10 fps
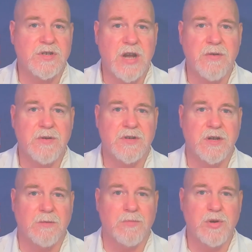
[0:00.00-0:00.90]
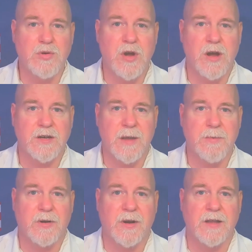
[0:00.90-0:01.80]
challenging blue dog
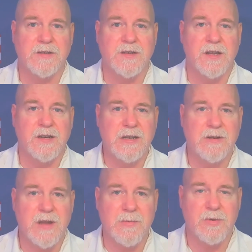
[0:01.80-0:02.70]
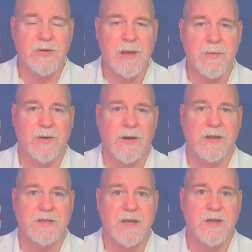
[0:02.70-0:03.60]
Democrats, neoliberal
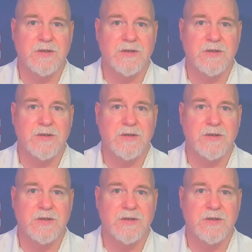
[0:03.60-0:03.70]
Democrats,